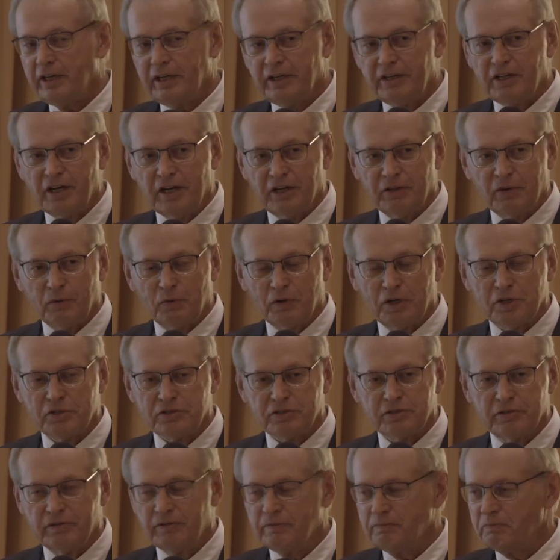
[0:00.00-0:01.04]
In other
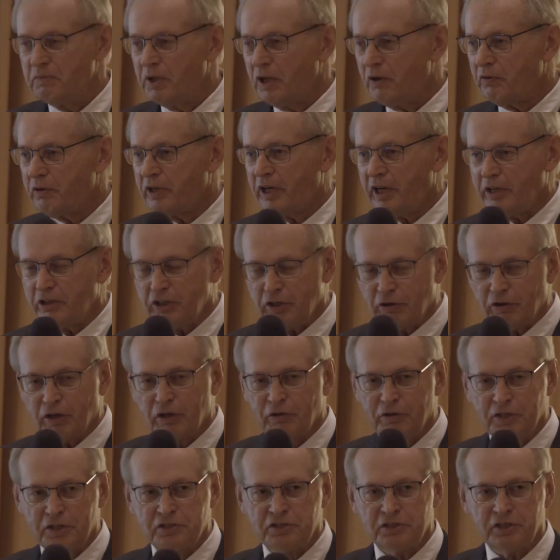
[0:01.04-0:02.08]
words, okay, you're a
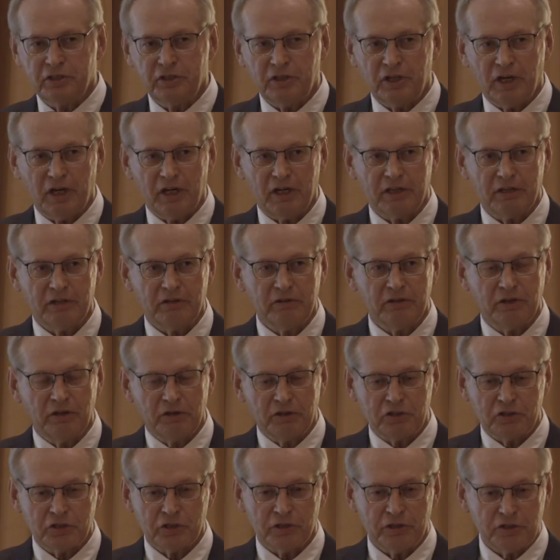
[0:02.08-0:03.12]
Christian, Doug. You go
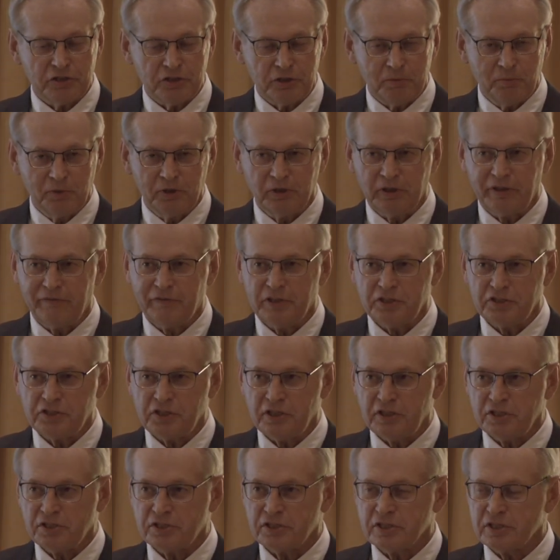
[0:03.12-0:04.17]
to church. You believe in
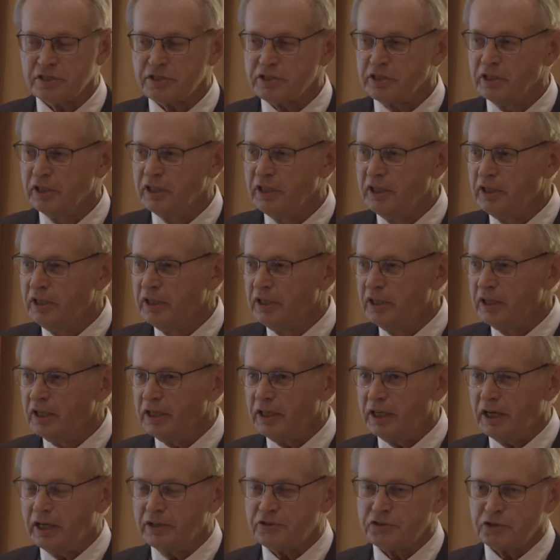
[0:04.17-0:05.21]
Jesus.
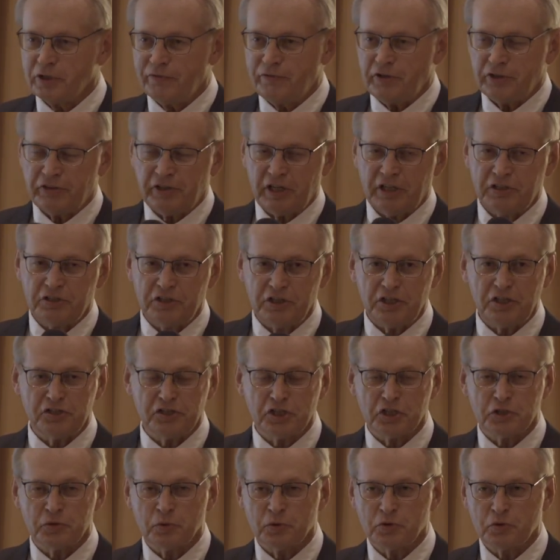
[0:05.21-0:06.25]
So if you think
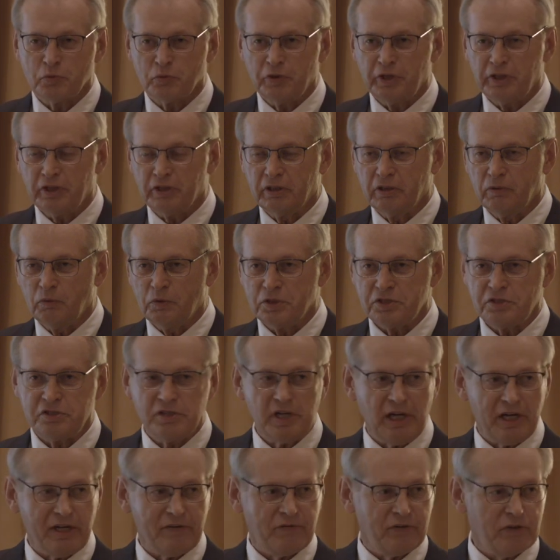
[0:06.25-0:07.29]
Jesus was real, was
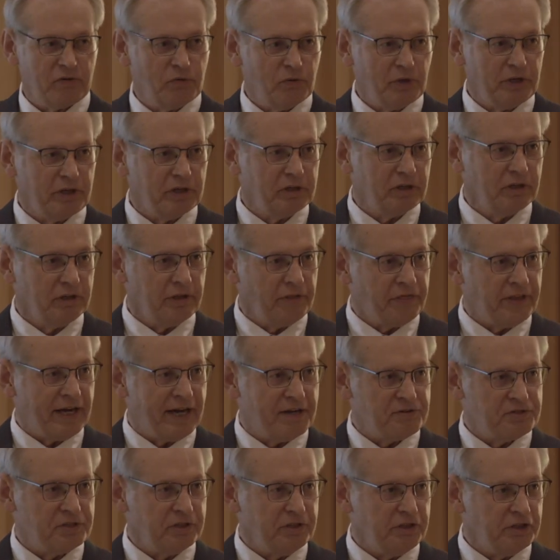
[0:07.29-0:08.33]
David real
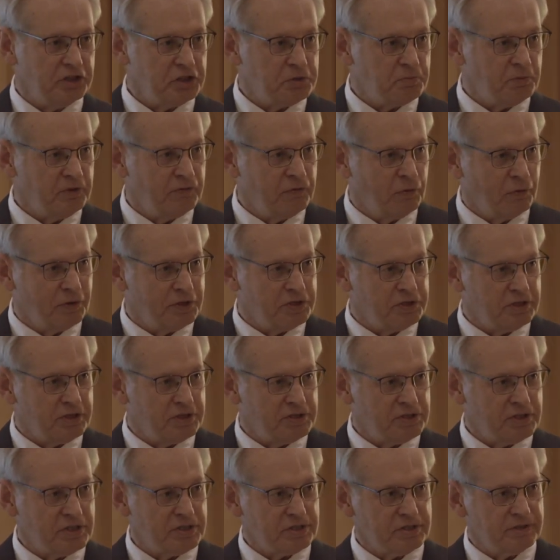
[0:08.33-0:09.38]
1,000 years before
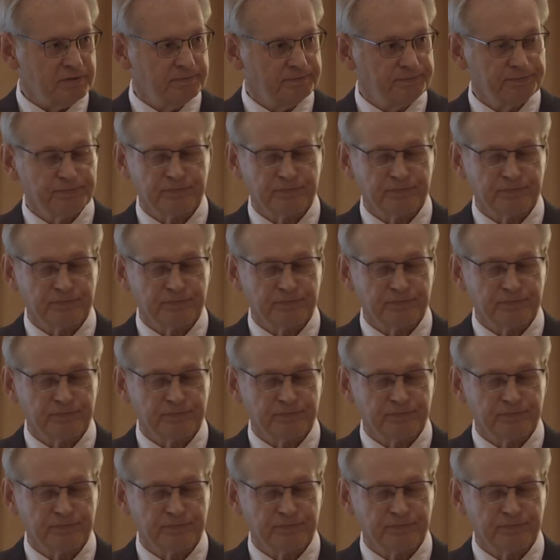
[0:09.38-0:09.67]
Jesus?